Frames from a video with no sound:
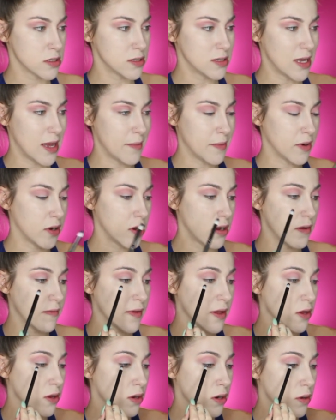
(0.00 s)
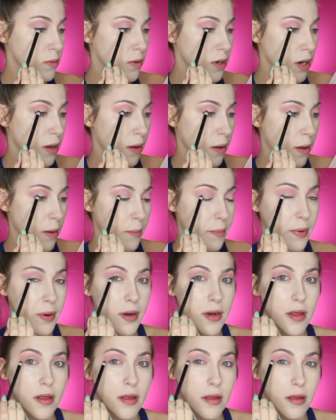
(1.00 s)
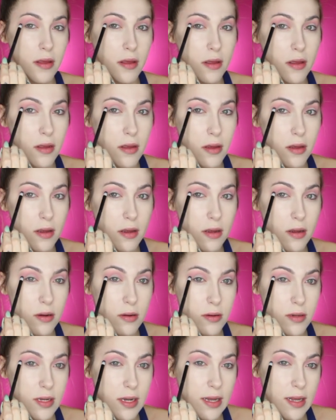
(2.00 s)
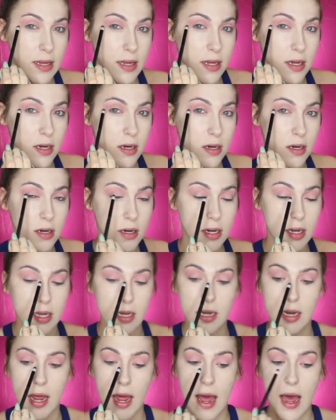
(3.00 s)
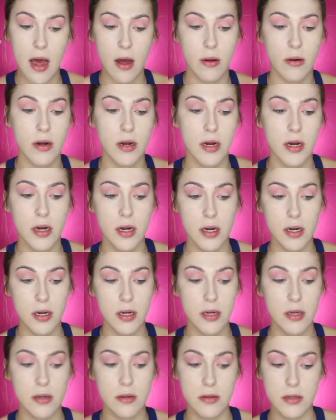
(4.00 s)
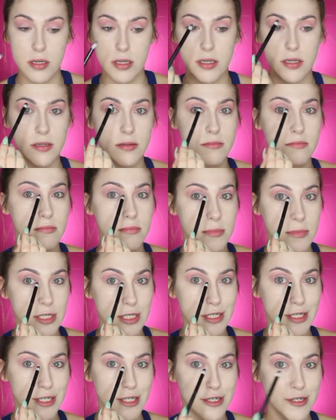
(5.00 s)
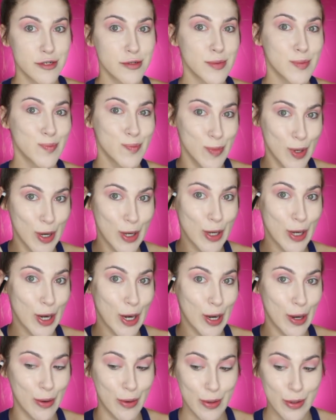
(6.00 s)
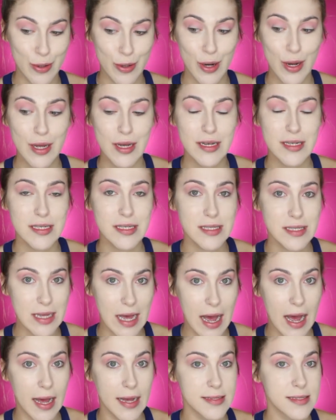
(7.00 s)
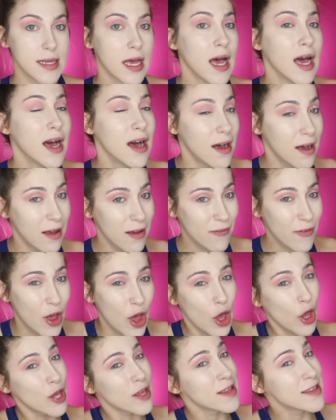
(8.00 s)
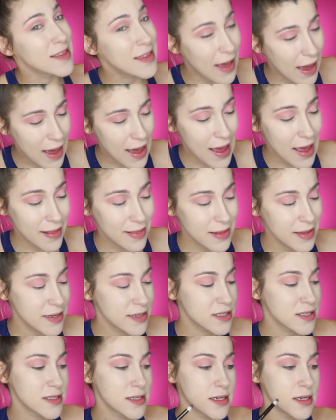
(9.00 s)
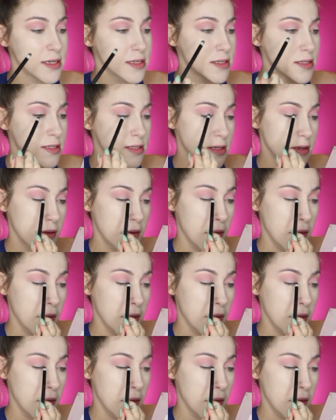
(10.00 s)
tap it off, and you're gonna want to put it on the inner and the outer, or the inner and the outer sides of your eyelids, sis.